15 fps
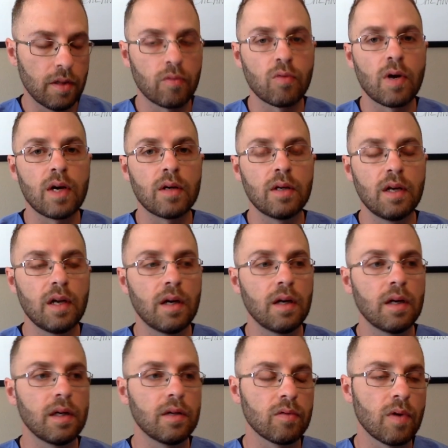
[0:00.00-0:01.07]
throughout
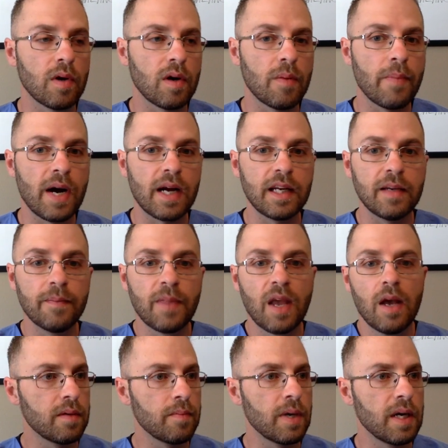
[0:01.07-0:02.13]
uh, throughout our body.
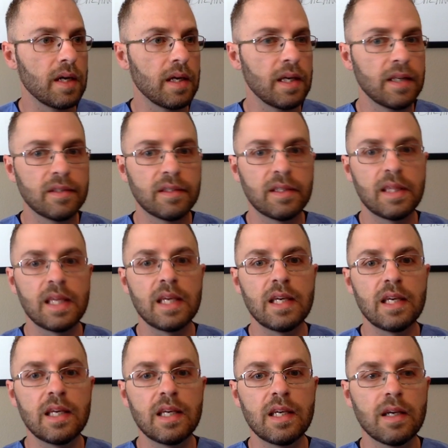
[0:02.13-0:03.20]
Um, it's the
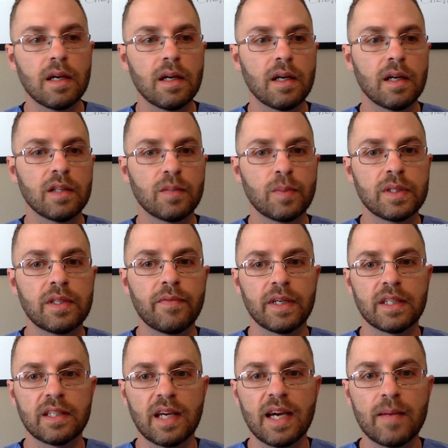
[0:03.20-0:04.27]
uh,
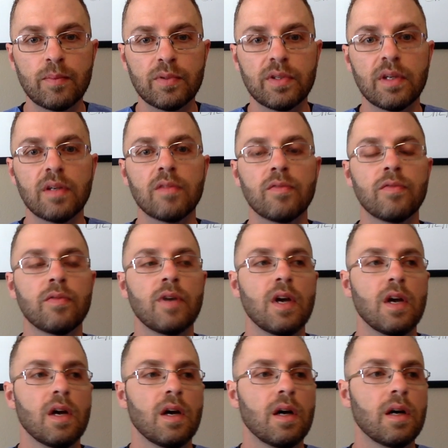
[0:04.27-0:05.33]
specific types of
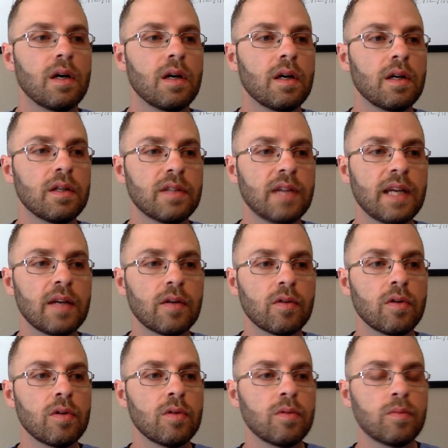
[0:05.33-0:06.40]
uh,
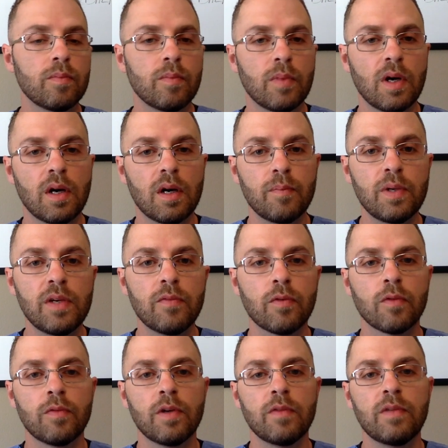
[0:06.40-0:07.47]
cytochrome uh, P
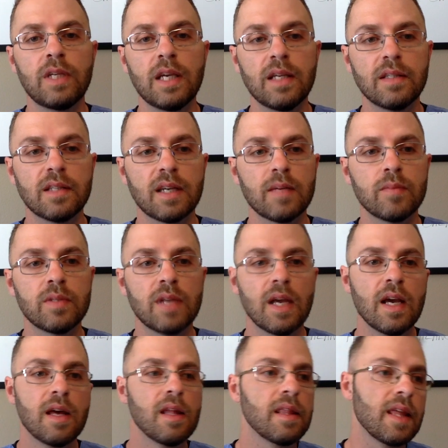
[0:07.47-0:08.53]
four fifty enzymes
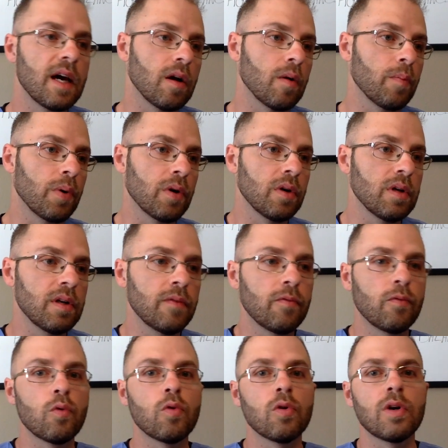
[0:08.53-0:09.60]
that are pertinent
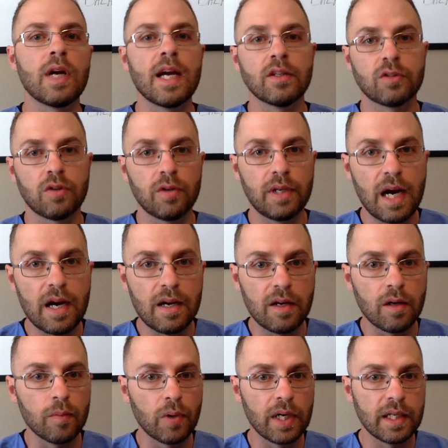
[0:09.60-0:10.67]
for
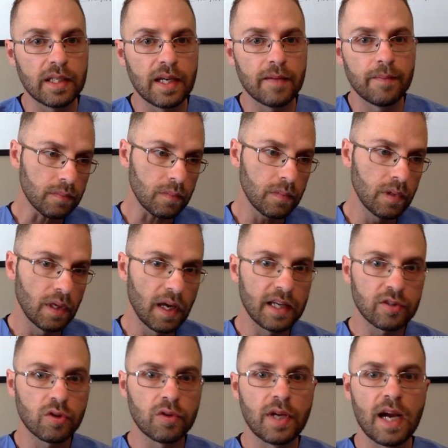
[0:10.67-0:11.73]
estradiol breakdown.
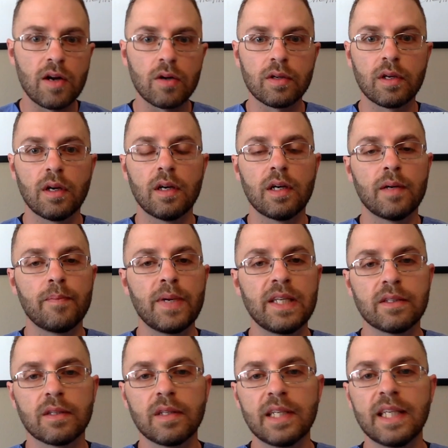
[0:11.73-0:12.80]
Estradiol uh, basically